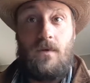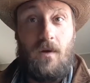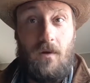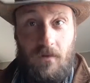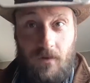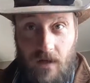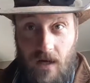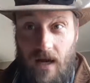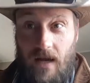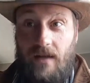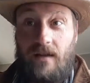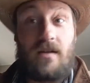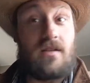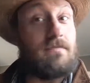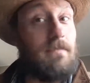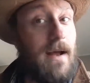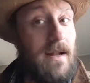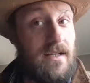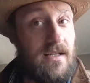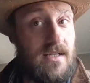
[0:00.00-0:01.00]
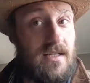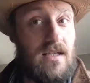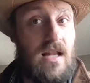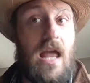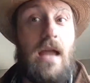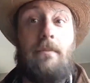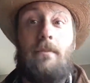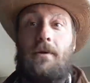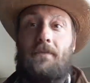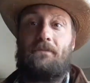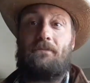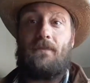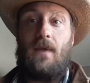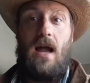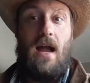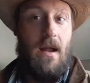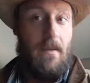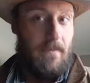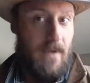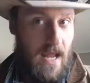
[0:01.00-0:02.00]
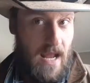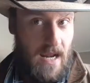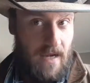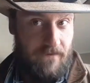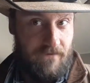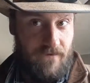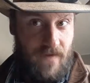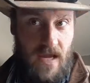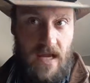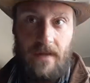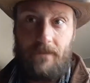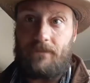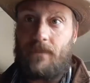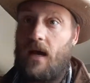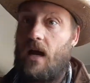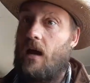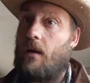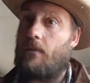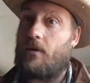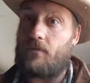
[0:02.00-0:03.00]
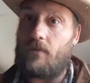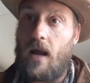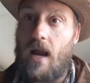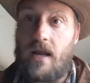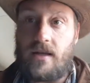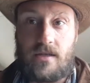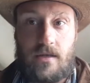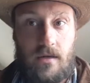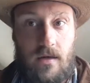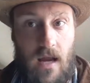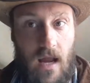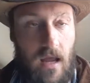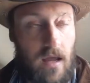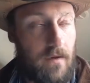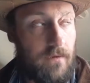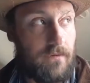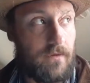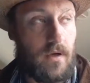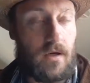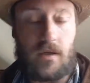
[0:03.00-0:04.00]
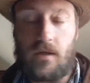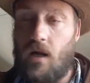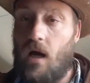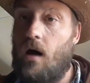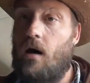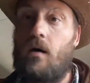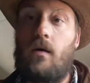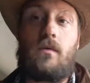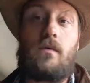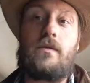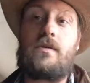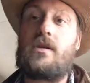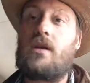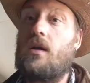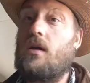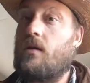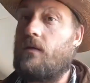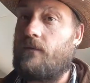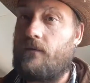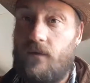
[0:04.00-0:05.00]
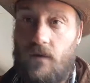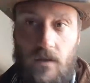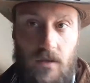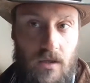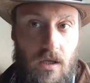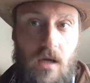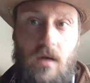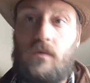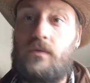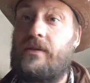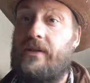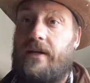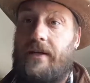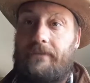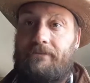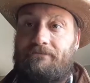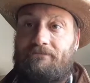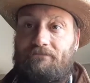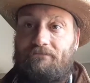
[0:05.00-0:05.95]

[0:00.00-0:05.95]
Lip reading: Okay, there's my disclaimer. I am not a vet. I'm a rancher. I have run hogs for a long time.